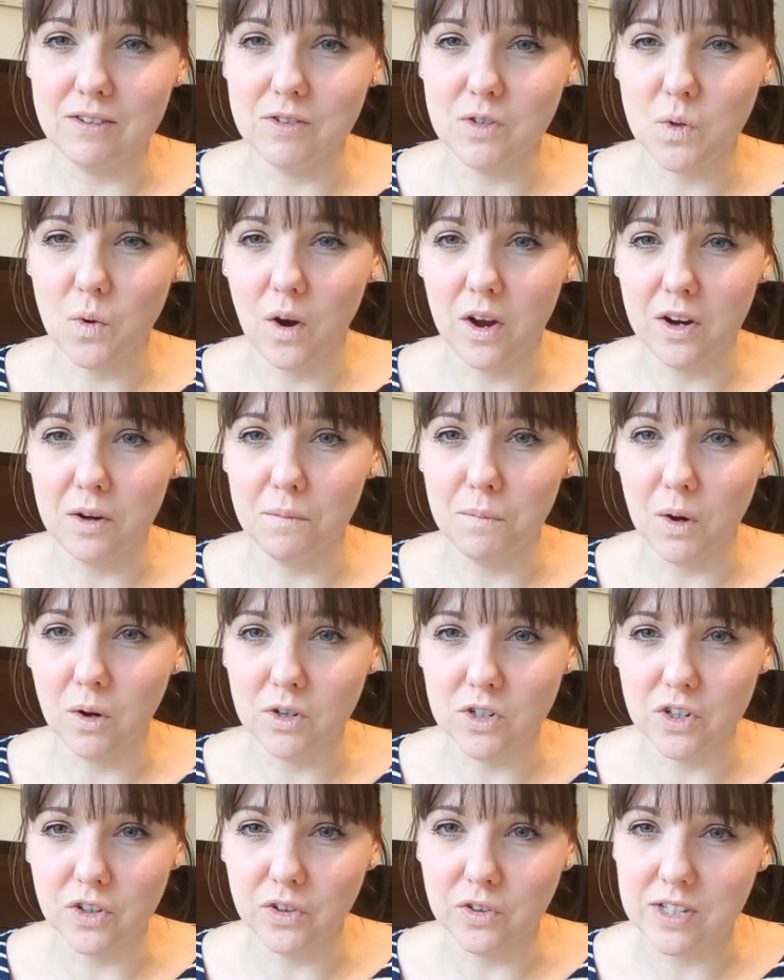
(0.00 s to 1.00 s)
It was quite an
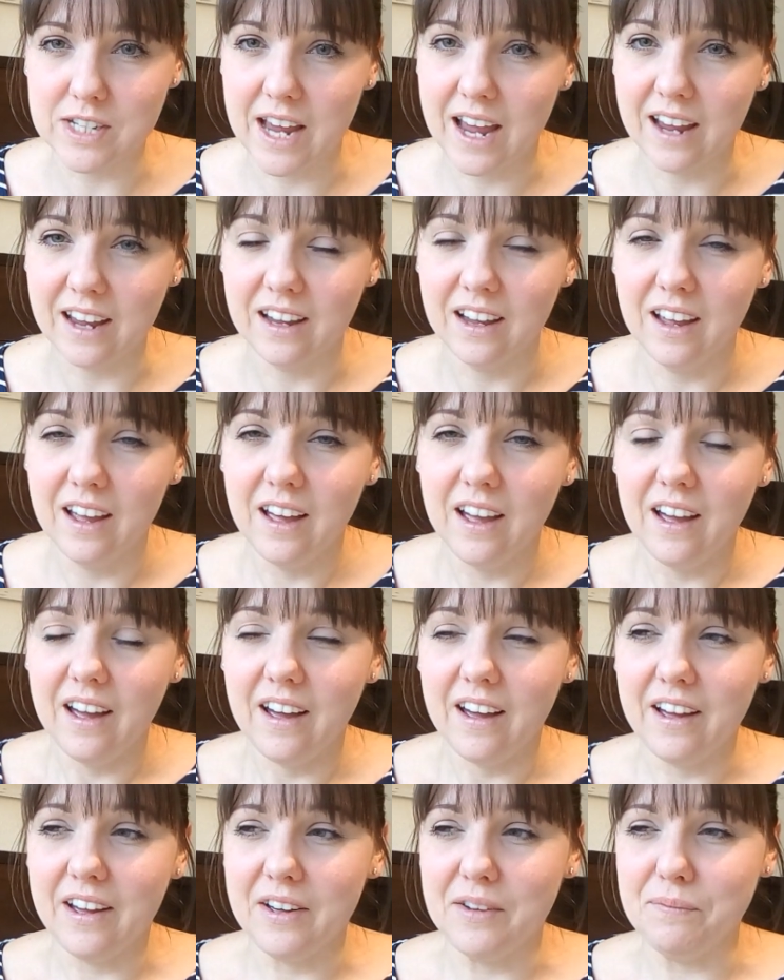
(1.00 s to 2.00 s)
emotional day.
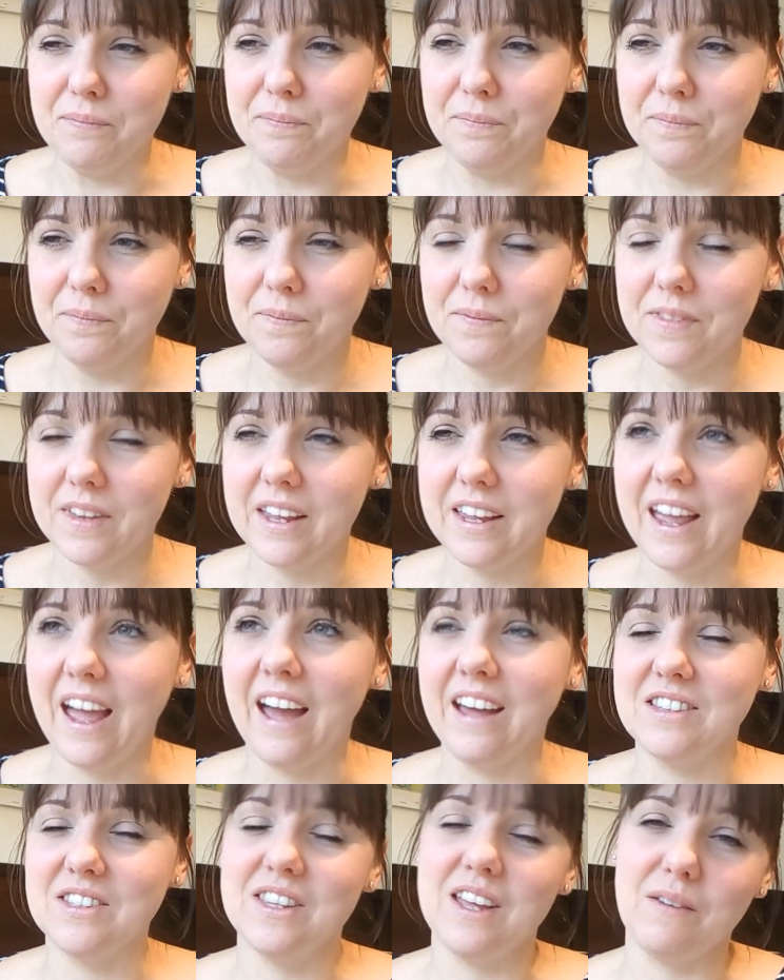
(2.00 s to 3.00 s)
So
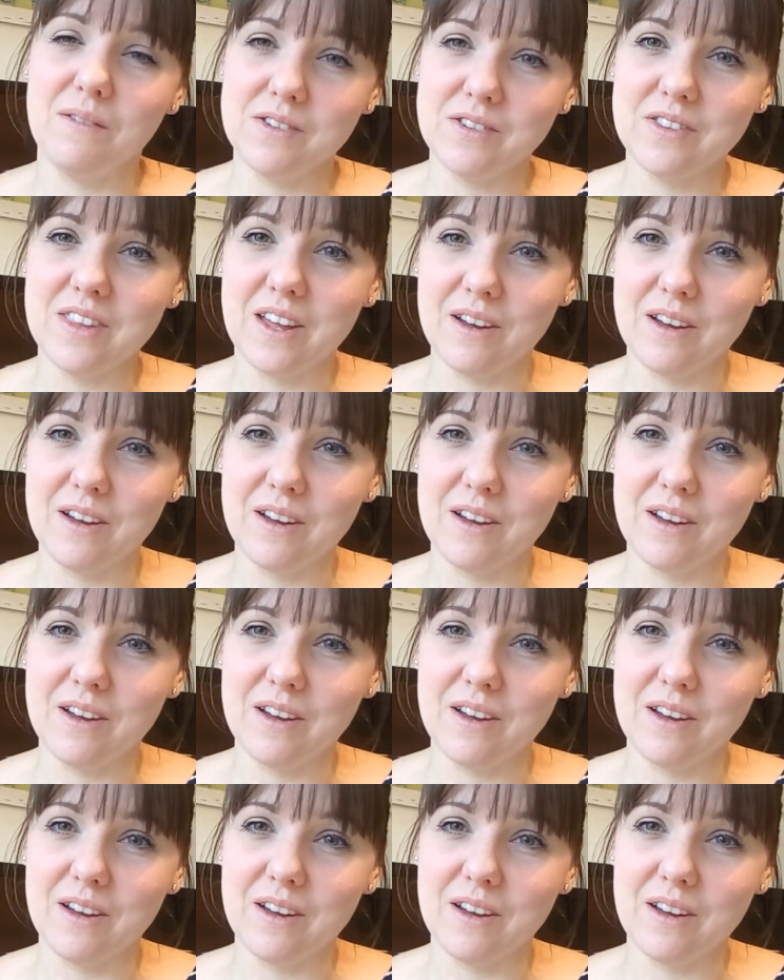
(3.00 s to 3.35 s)
that was